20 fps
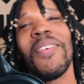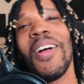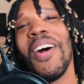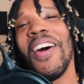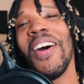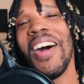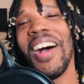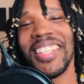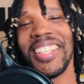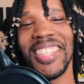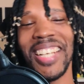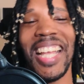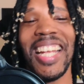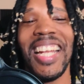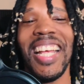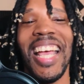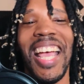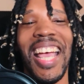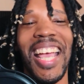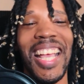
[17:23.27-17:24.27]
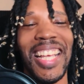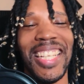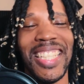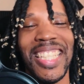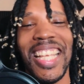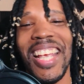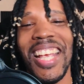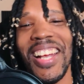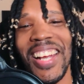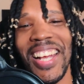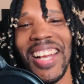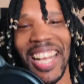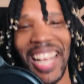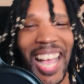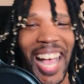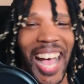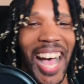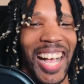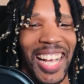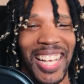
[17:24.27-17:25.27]
I tried to, hey, Siri,
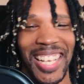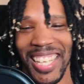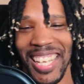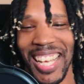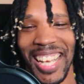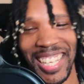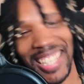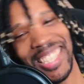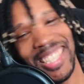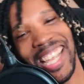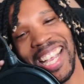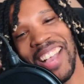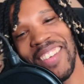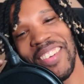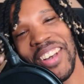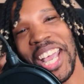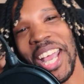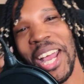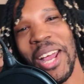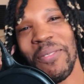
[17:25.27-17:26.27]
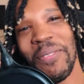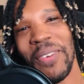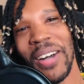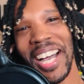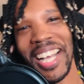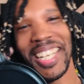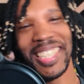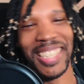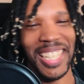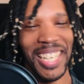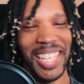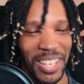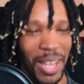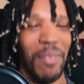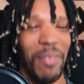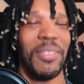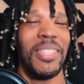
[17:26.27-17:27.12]
because I got my AirPods in.